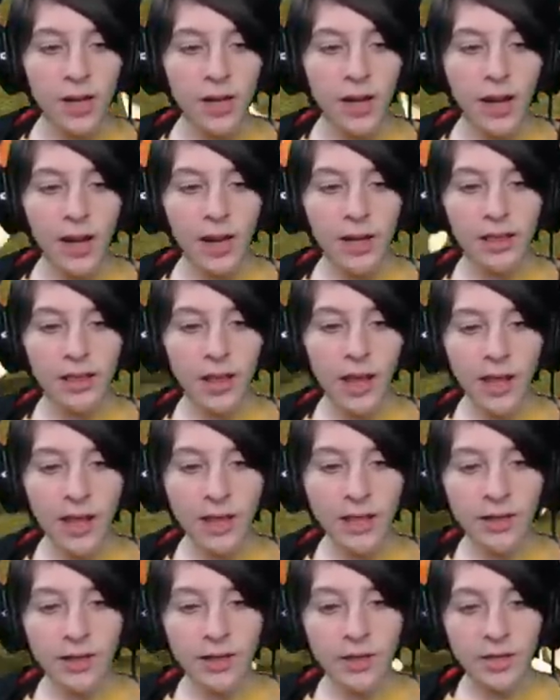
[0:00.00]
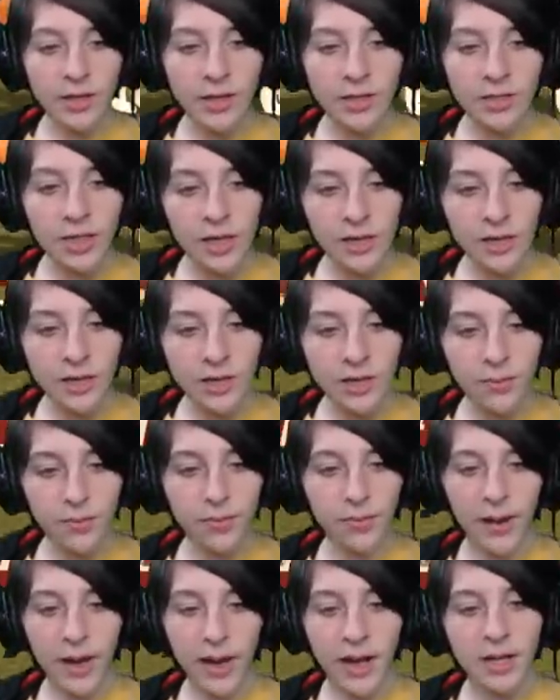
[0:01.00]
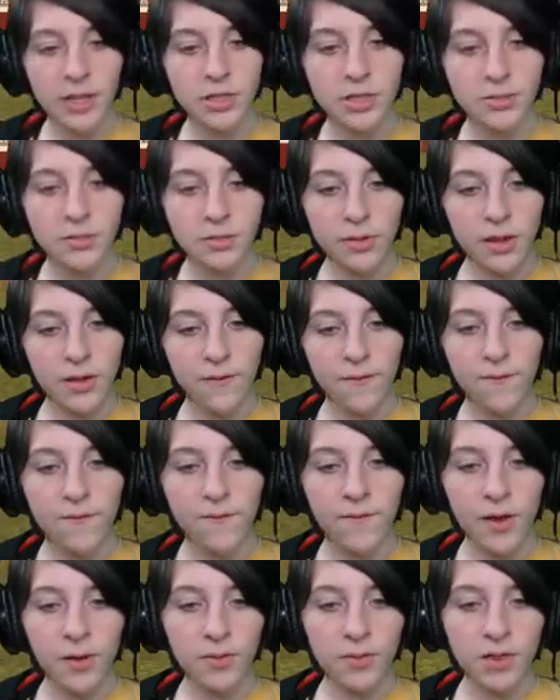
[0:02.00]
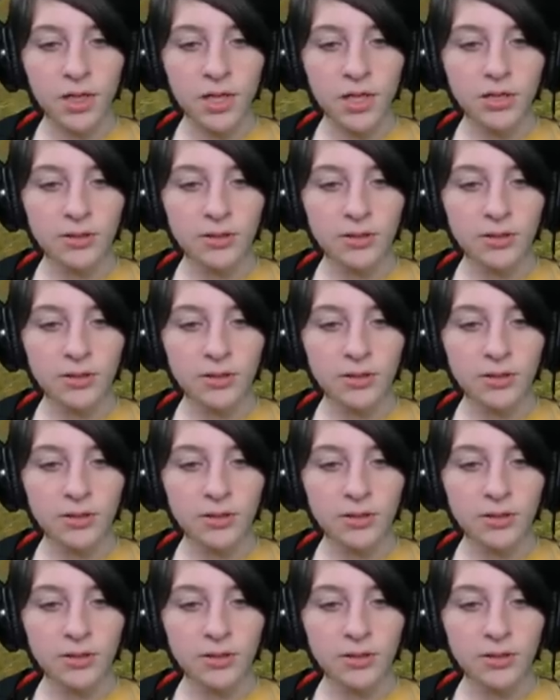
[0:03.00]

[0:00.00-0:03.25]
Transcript: I like this. I think the bats really fit with this